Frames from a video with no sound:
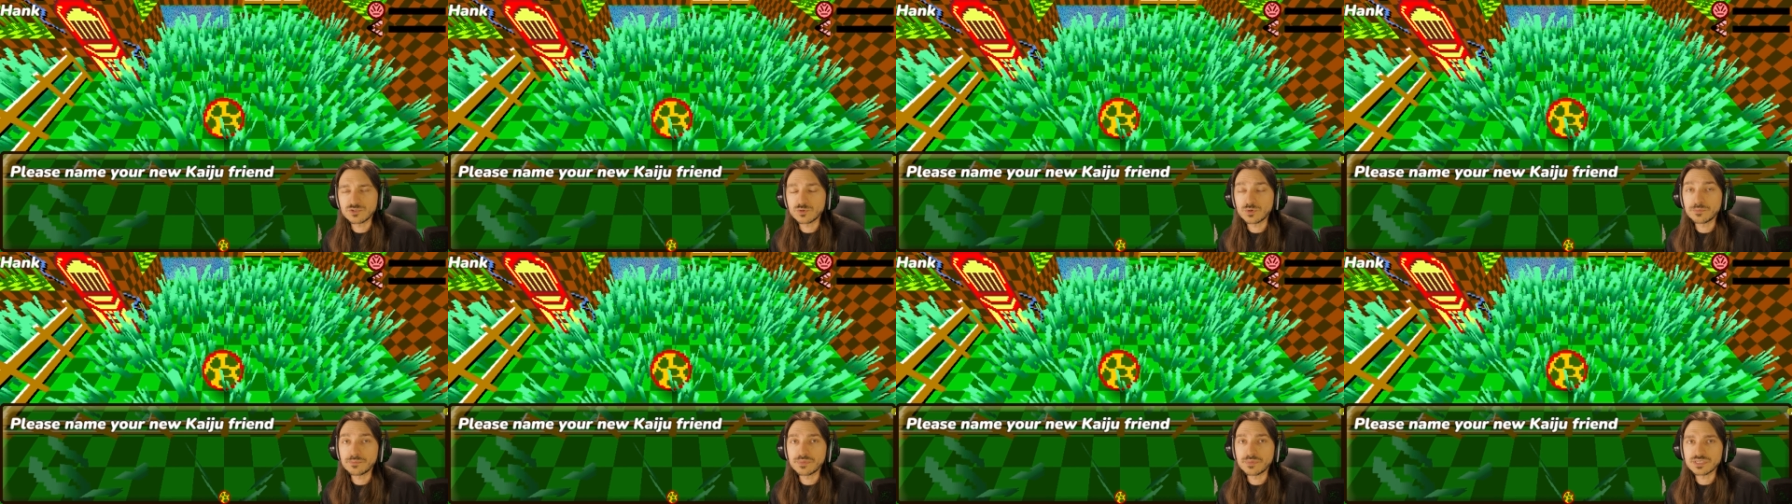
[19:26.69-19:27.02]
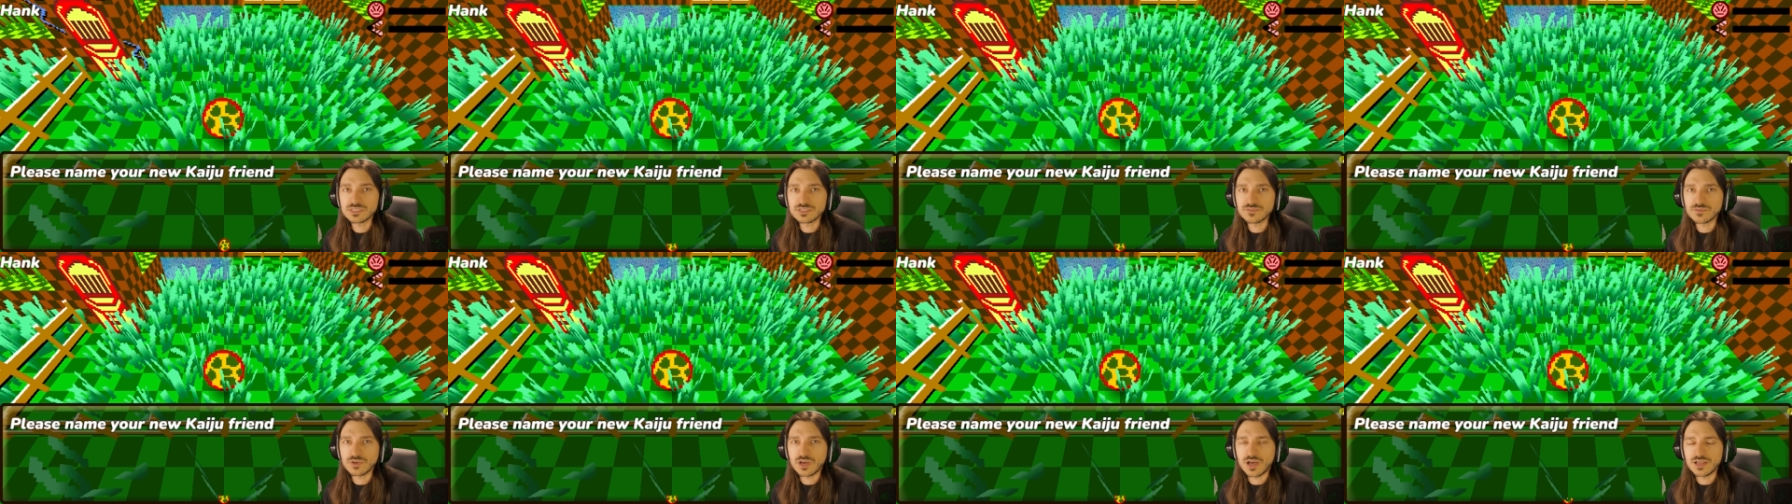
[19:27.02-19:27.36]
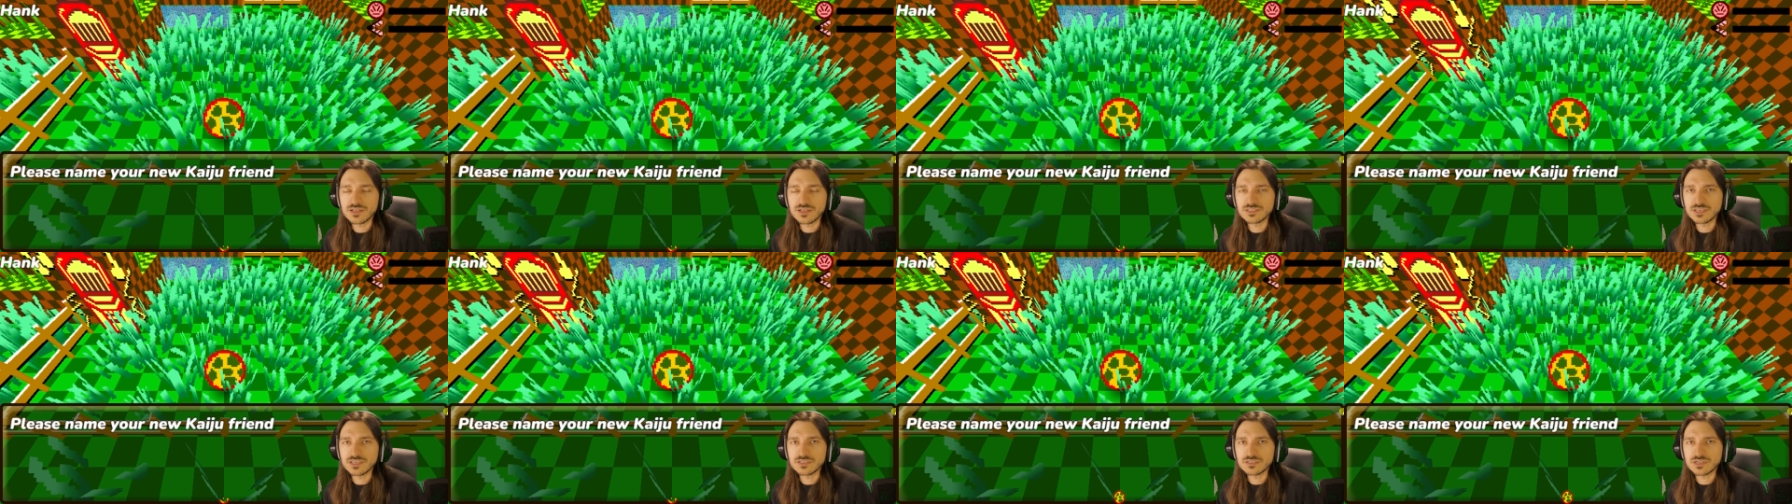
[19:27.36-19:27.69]
I do a mix of
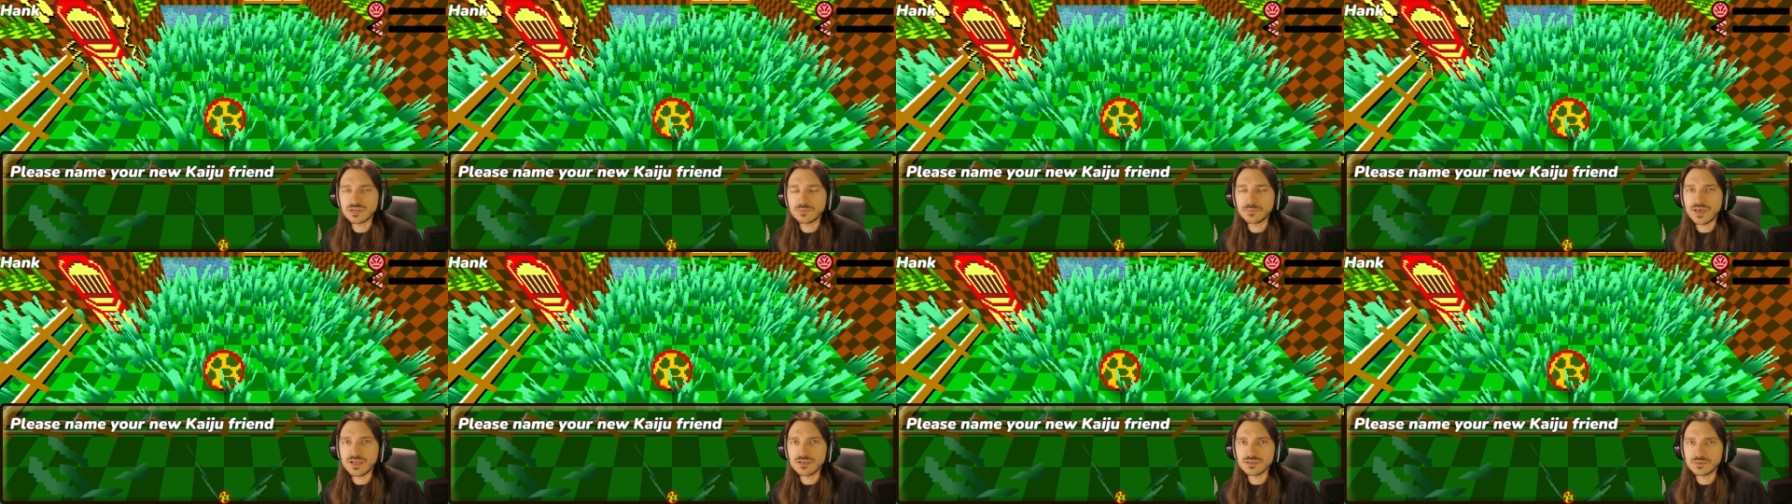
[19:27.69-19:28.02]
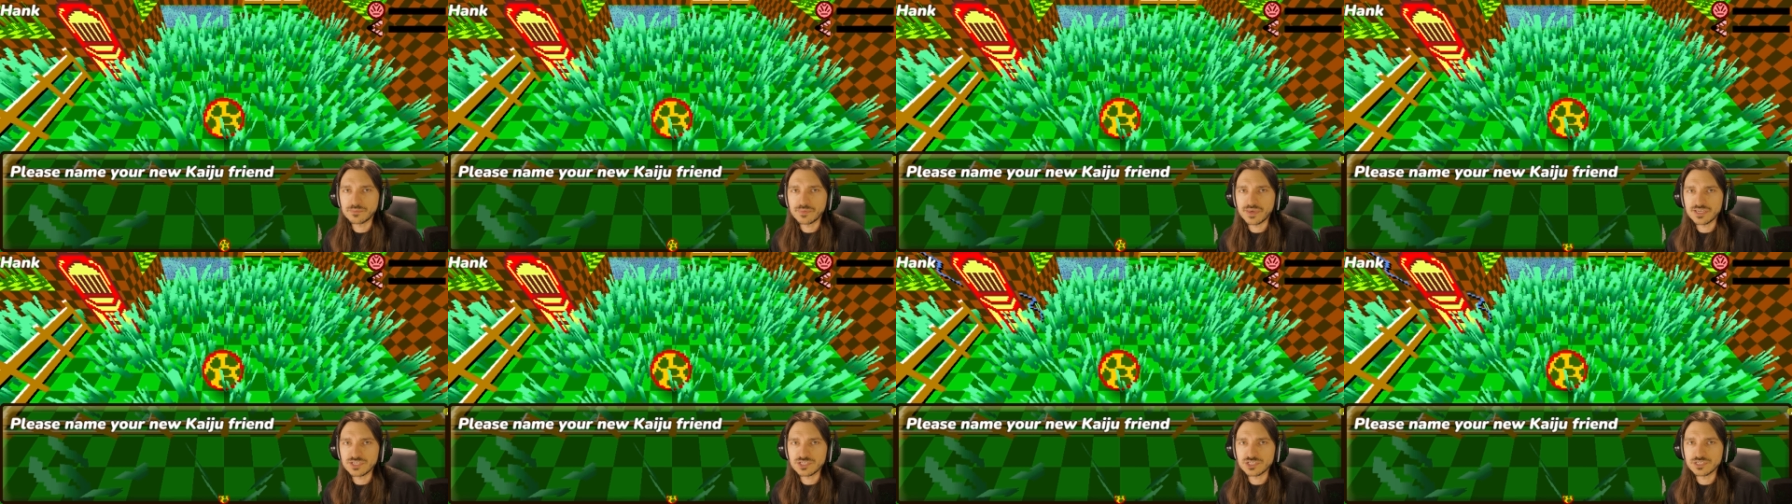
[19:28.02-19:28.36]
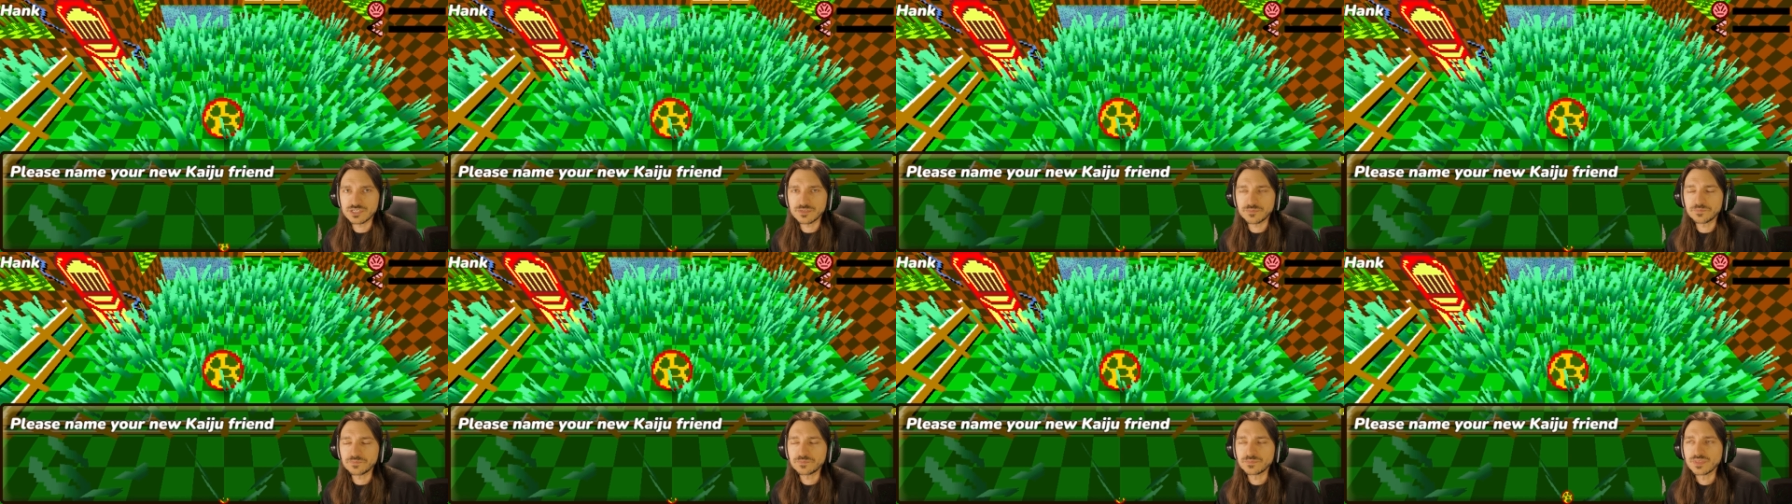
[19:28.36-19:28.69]
content and
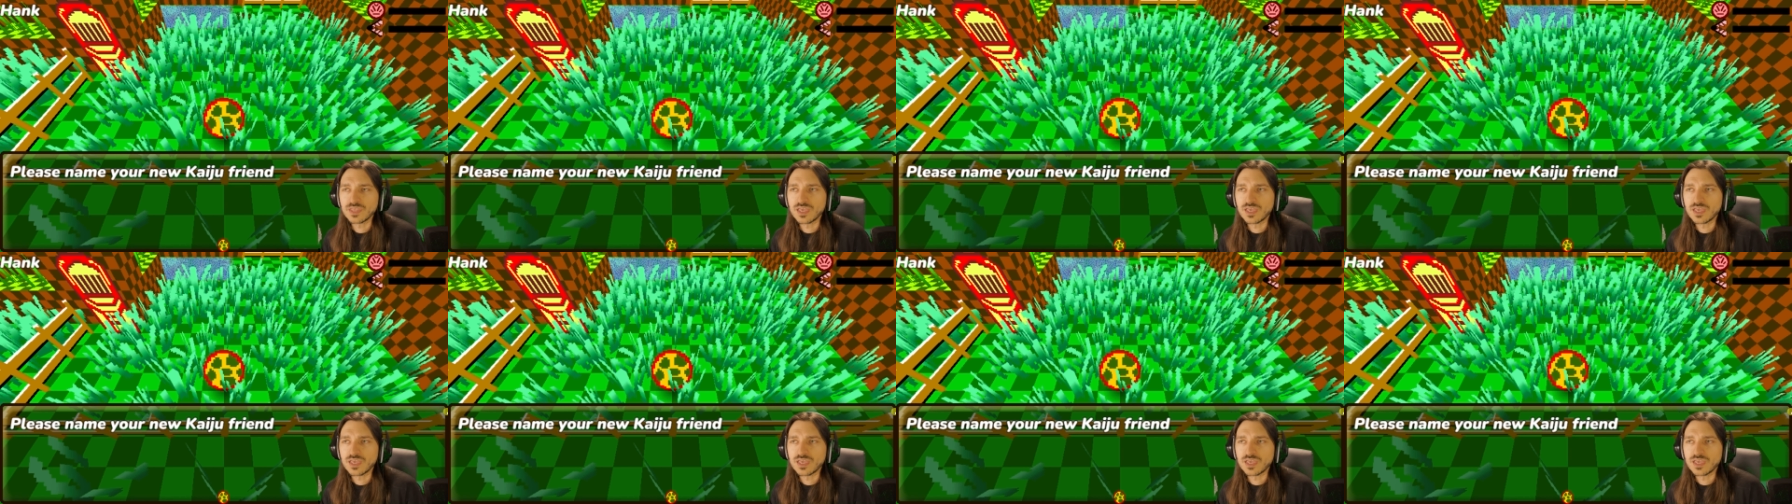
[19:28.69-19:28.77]
amalgamation